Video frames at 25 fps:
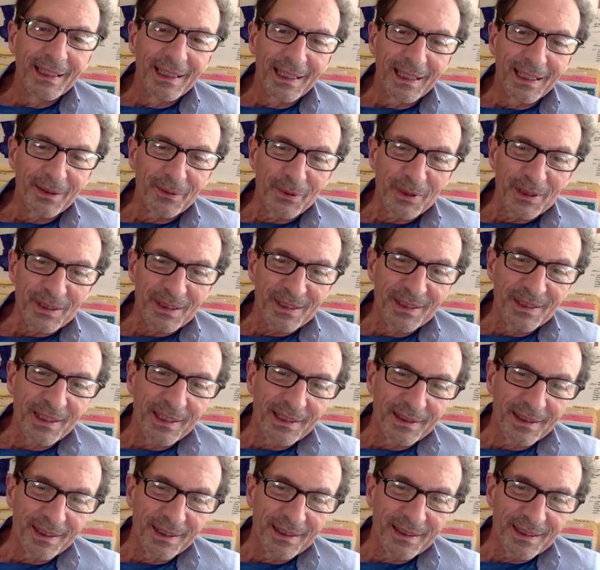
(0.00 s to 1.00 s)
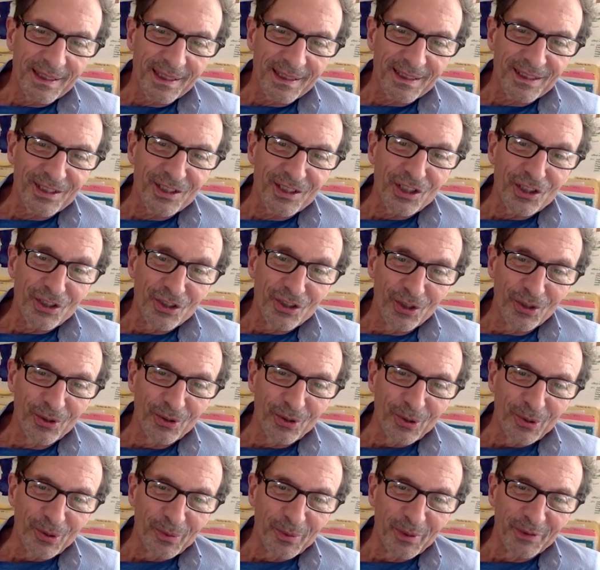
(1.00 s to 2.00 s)
It was
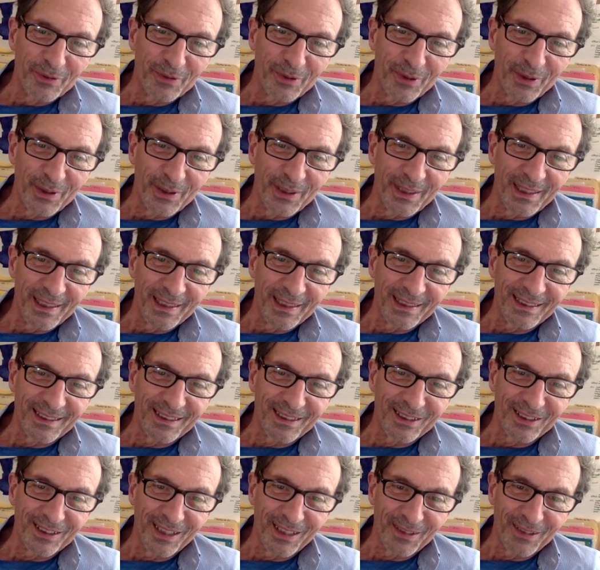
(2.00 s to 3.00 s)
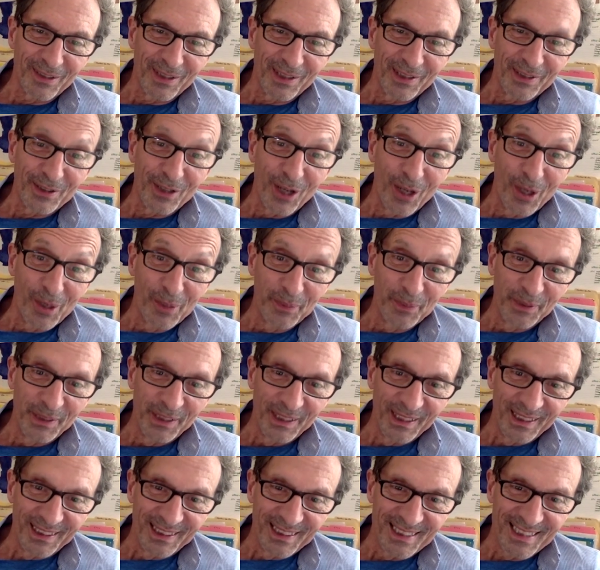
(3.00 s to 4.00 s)
1962 before they could get around to
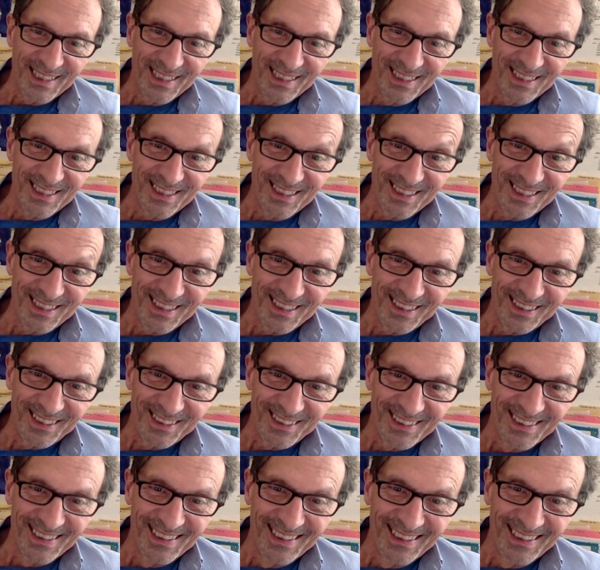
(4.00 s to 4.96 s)
opening this institute